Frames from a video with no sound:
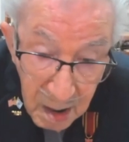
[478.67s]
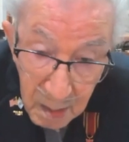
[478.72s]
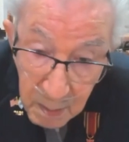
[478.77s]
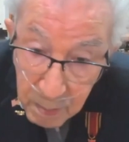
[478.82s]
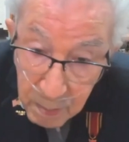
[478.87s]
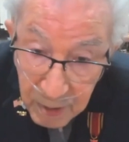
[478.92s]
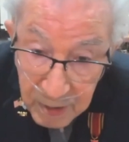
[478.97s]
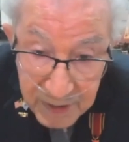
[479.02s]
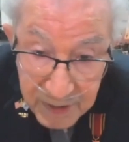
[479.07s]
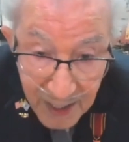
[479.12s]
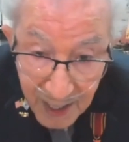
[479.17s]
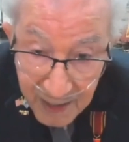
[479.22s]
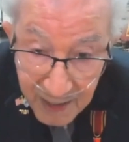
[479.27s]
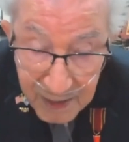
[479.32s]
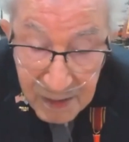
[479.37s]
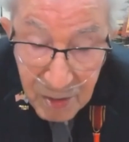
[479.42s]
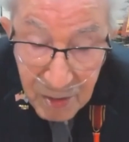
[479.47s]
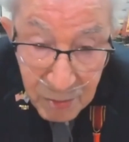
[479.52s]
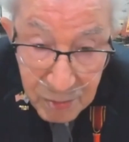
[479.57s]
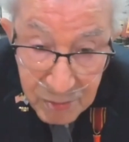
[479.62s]
But I
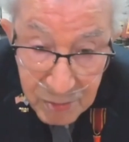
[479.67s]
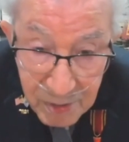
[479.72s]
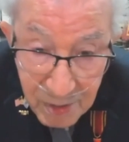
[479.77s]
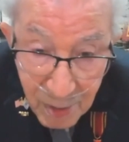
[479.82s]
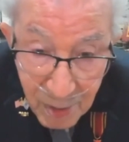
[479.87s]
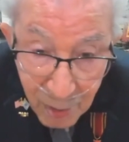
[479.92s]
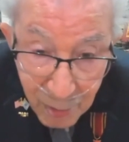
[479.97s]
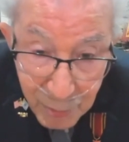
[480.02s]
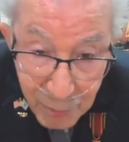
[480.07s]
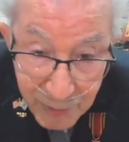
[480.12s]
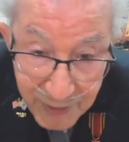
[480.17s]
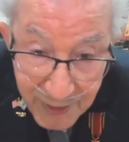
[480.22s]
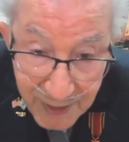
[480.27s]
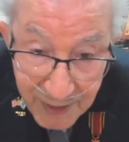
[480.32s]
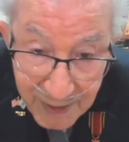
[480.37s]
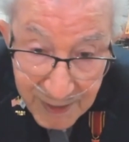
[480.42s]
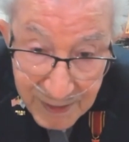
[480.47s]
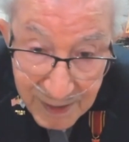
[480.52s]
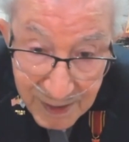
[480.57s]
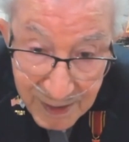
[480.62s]
don't know
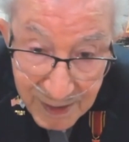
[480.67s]
that.